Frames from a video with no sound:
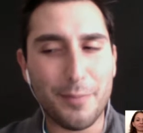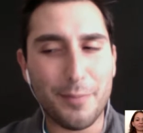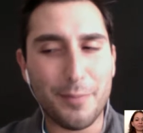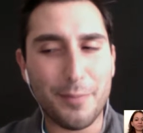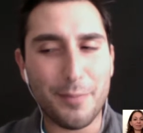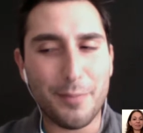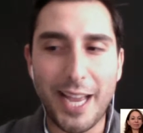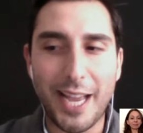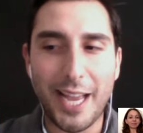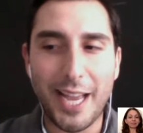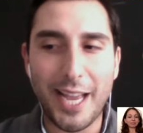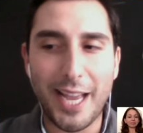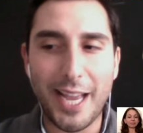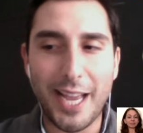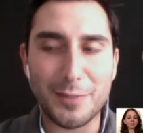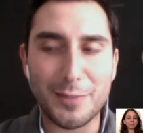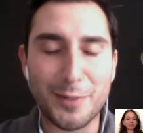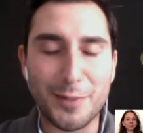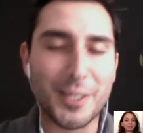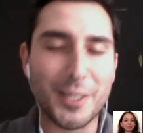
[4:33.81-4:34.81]
But I've had
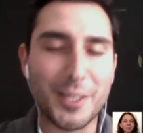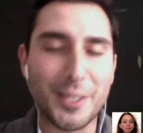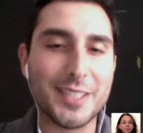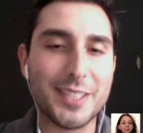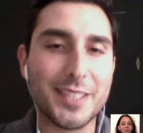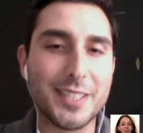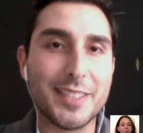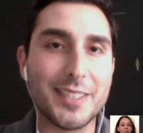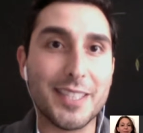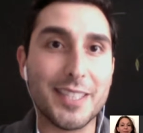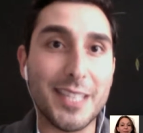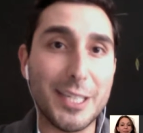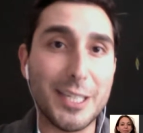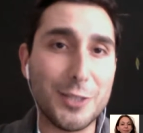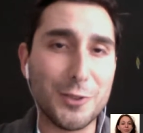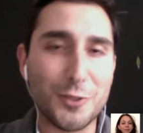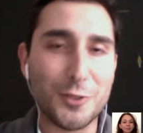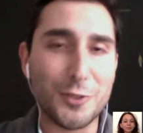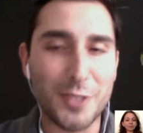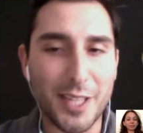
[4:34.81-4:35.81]
experiences in
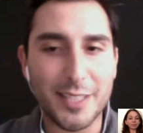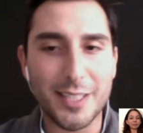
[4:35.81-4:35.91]
industry.